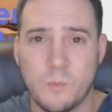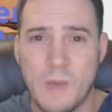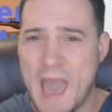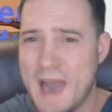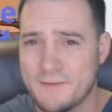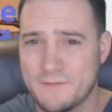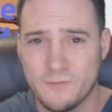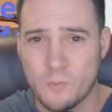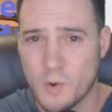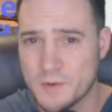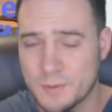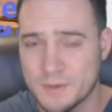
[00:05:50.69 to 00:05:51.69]
half of
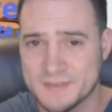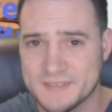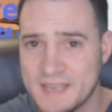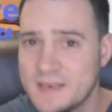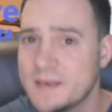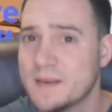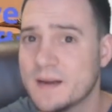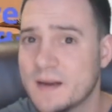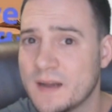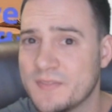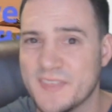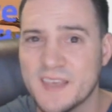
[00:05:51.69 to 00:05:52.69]
1%,
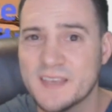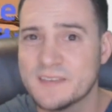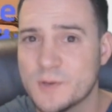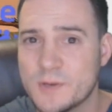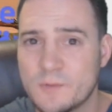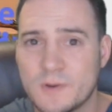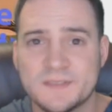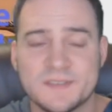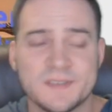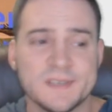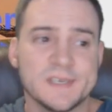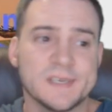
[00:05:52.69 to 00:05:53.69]
I think is what it was.